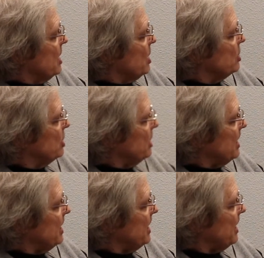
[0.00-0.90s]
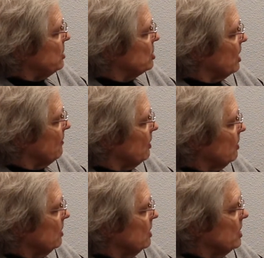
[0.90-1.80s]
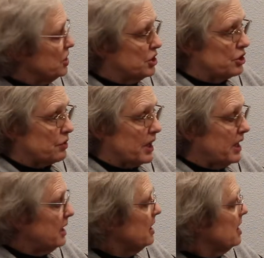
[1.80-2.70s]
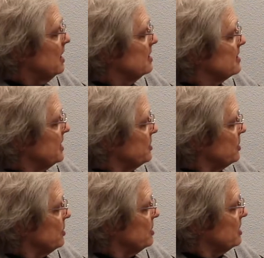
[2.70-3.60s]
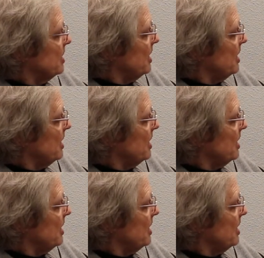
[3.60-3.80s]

She needed a shovel, string, scissors,